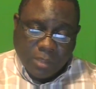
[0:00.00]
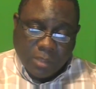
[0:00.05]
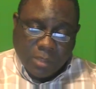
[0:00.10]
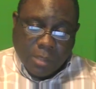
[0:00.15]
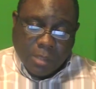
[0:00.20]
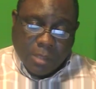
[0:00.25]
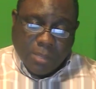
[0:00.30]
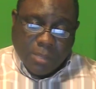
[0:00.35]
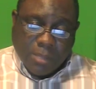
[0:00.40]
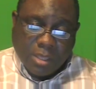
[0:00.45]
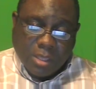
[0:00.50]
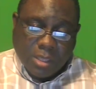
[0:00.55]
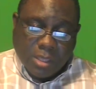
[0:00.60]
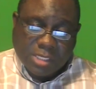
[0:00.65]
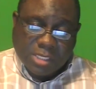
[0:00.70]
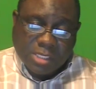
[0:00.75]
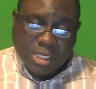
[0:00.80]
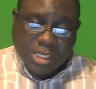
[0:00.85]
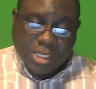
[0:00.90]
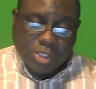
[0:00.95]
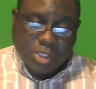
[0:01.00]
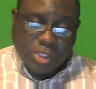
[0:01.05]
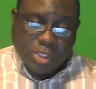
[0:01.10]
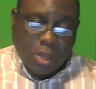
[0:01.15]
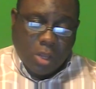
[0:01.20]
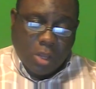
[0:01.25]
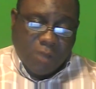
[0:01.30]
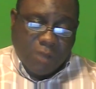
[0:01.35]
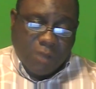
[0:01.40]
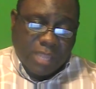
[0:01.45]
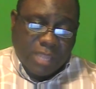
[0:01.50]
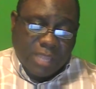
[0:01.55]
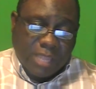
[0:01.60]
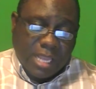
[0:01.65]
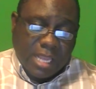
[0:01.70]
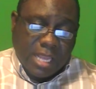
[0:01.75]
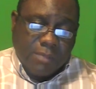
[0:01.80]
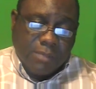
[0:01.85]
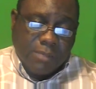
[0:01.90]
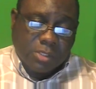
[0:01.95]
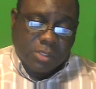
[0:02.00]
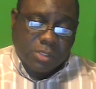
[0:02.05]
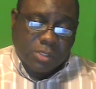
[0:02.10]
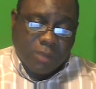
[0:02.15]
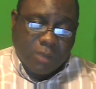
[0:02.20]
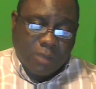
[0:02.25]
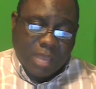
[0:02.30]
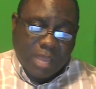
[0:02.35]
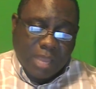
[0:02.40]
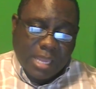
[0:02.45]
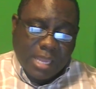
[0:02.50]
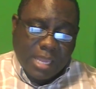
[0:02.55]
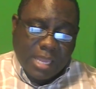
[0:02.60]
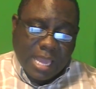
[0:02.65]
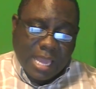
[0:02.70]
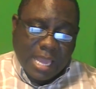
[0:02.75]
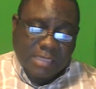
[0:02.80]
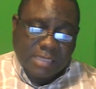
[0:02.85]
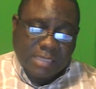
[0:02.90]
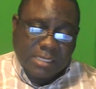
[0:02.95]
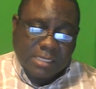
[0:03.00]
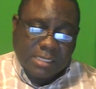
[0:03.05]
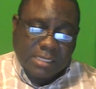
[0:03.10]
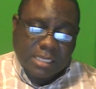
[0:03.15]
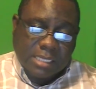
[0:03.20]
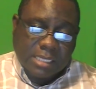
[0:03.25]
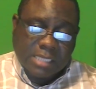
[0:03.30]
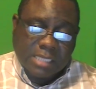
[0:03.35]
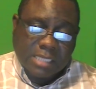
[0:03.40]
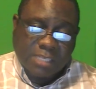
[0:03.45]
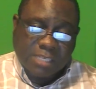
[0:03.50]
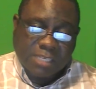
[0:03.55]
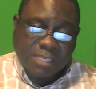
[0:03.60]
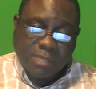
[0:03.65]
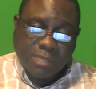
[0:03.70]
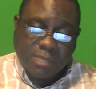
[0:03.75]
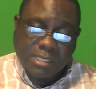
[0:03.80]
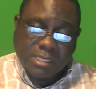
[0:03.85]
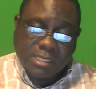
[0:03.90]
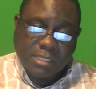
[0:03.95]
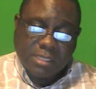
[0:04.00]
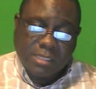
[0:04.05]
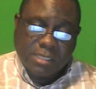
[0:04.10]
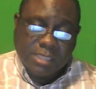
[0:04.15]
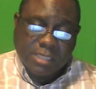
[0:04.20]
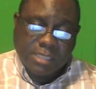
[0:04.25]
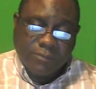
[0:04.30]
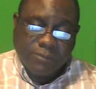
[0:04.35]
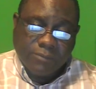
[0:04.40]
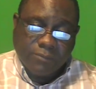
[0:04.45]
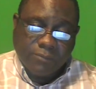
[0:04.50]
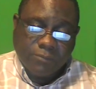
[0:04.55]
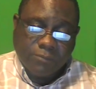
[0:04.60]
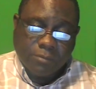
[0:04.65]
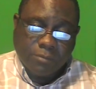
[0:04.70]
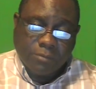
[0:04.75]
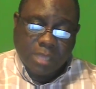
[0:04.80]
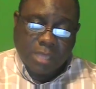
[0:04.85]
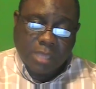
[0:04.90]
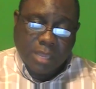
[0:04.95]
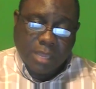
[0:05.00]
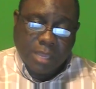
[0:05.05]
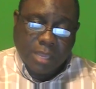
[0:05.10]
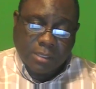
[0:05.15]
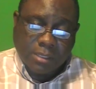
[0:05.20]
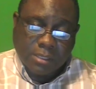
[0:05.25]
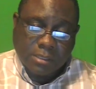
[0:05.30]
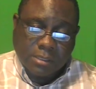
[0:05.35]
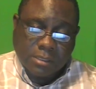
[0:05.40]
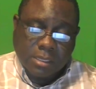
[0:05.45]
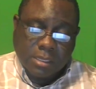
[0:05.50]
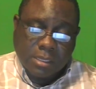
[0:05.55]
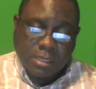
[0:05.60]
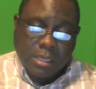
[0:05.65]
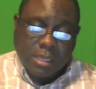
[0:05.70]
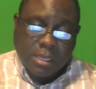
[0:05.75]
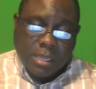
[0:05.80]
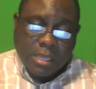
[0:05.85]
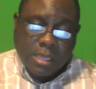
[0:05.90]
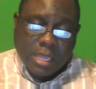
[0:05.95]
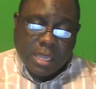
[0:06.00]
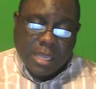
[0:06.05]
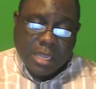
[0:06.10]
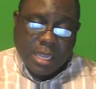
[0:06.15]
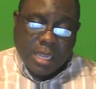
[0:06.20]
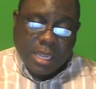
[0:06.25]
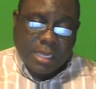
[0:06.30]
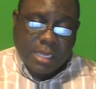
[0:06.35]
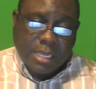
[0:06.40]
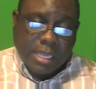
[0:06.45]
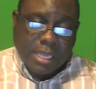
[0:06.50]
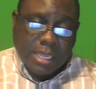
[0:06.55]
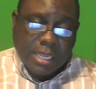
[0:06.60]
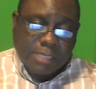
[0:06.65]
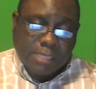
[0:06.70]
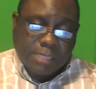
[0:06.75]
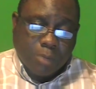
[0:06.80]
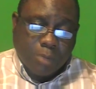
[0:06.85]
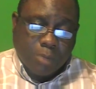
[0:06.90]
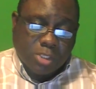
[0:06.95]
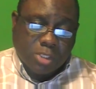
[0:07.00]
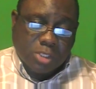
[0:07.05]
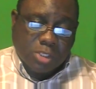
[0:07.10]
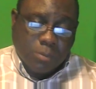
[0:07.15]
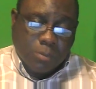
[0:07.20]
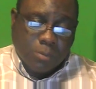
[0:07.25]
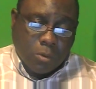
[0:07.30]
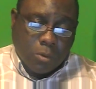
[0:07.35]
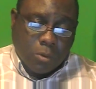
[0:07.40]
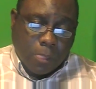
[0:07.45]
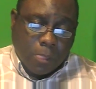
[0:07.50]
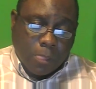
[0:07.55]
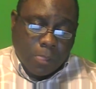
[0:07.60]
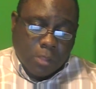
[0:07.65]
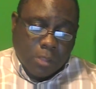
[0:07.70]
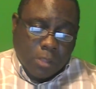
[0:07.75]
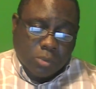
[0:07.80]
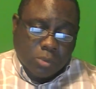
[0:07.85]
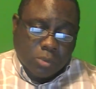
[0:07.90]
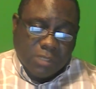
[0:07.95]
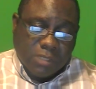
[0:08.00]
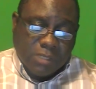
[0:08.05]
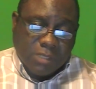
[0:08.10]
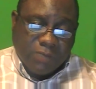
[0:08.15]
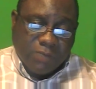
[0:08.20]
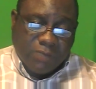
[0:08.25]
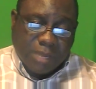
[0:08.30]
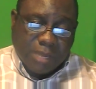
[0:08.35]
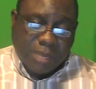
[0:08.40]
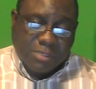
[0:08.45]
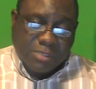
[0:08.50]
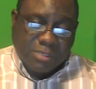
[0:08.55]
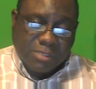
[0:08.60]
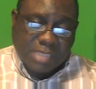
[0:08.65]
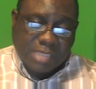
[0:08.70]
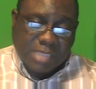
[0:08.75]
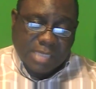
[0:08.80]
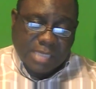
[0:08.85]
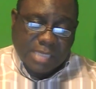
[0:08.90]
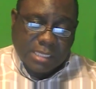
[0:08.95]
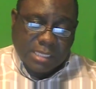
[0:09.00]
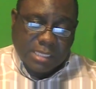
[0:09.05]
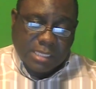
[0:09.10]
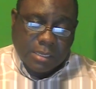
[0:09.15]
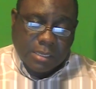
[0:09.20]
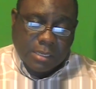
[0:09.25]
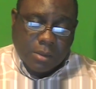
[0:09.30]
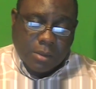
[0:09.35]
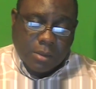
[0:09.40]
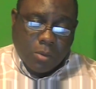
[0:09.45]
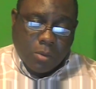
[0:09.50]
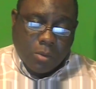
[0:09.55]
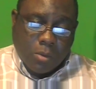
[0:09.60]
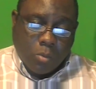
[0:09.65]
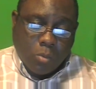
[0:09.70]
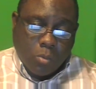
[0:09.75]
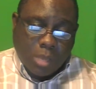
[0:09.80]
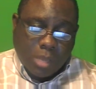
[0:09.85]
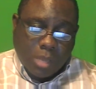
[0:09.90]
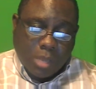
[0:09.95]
Because each of the elements of either axis is explicitly different from the other, it is possible to define precisely what